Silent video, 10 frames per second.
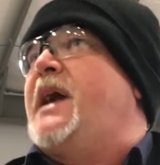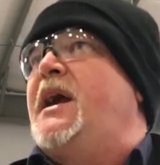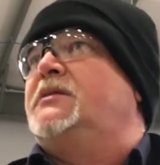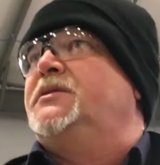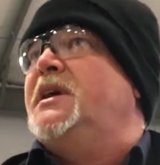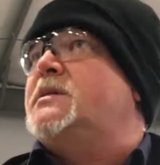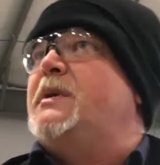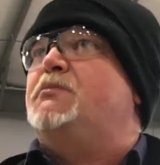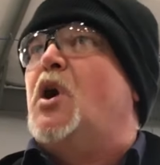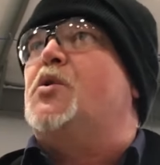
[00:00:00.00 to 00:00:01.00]
The handle needs to
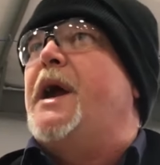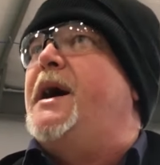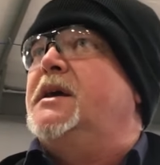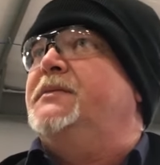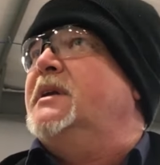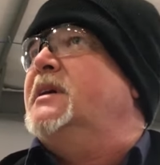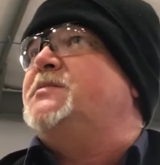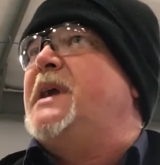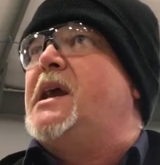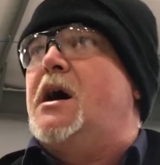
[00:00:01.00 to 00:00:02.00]
be broke out of it. It
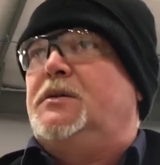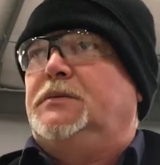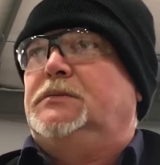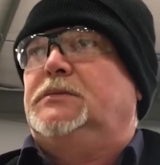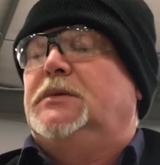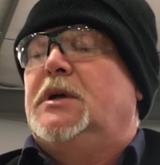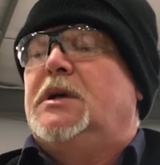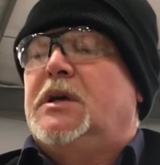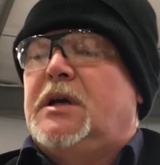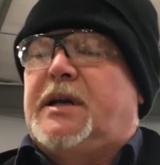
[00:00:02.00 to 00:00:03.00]
needs to be gone.
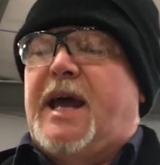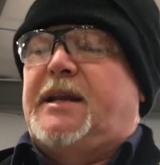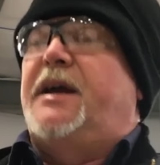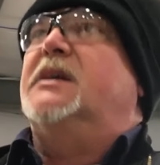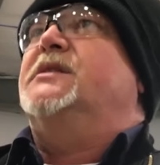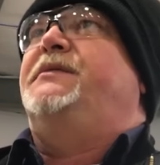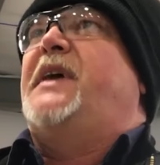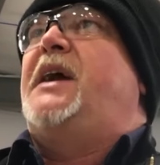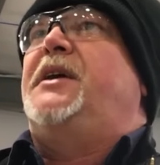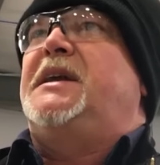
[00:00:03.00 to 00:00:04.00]
That there is a
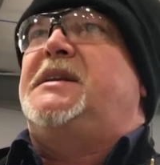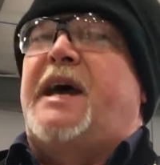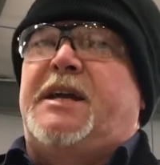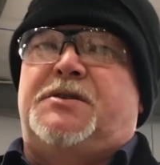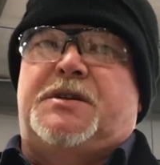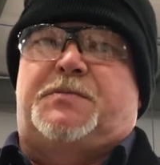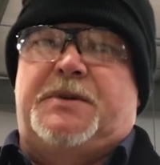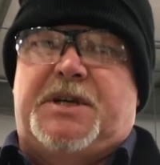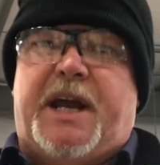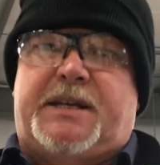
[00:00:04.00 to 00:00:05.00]
very dangerous
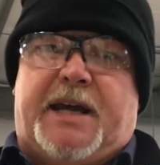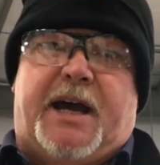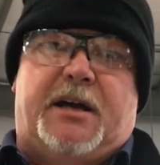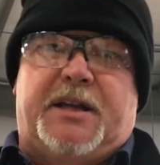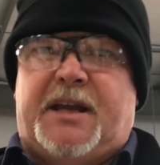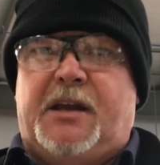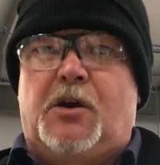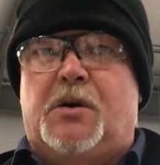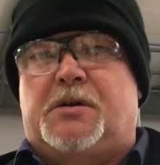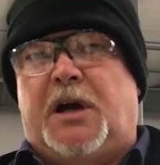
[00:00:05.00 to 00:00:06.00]
projectile that can
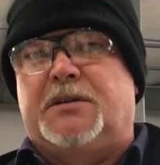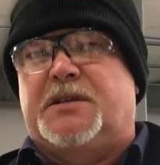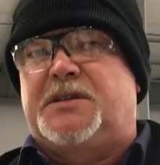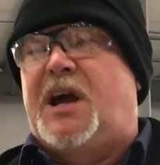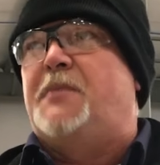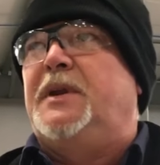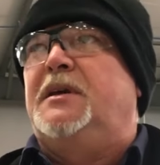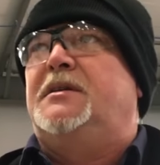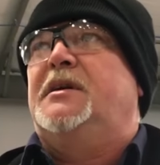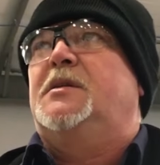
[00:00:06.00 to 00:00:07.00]
go across the shop and
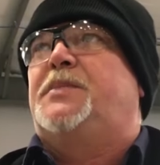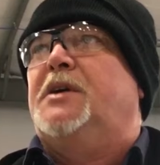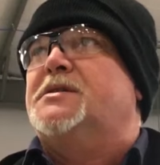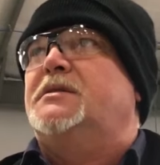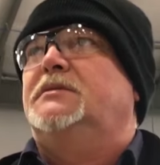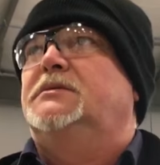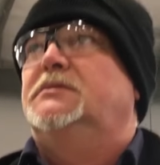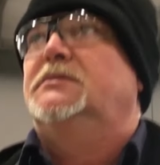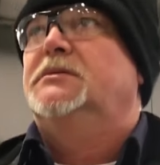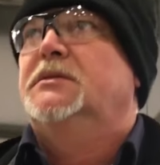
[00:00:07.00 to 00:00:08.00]
hit another person
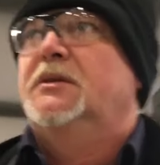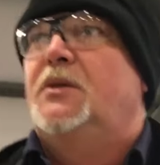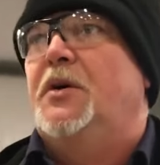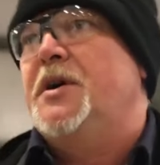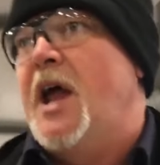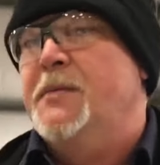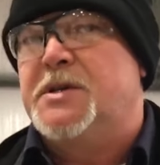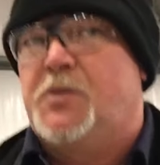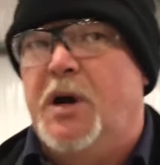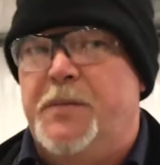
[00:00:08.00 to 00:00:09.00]
or damage
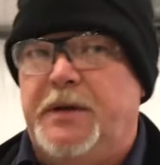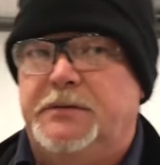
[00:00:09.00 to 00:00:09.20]
equipment.